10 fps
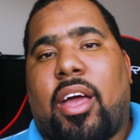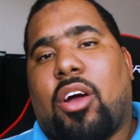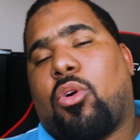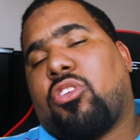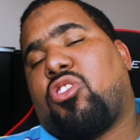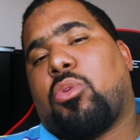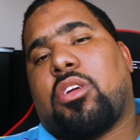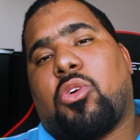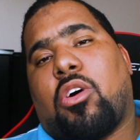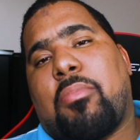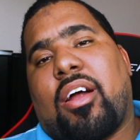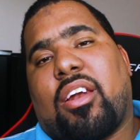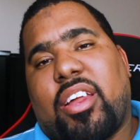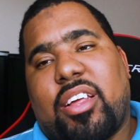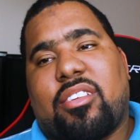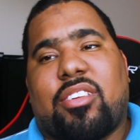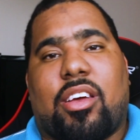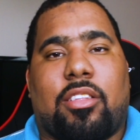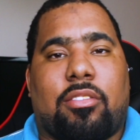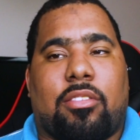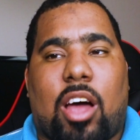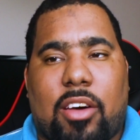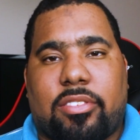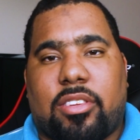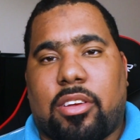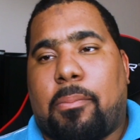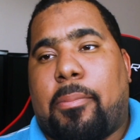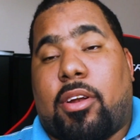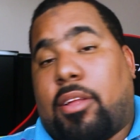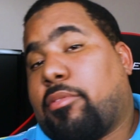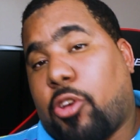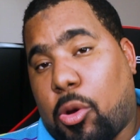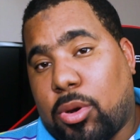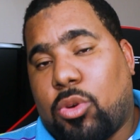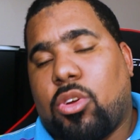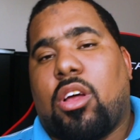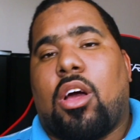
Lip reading: Of course, you want to know about Linux and obviously put up terminal.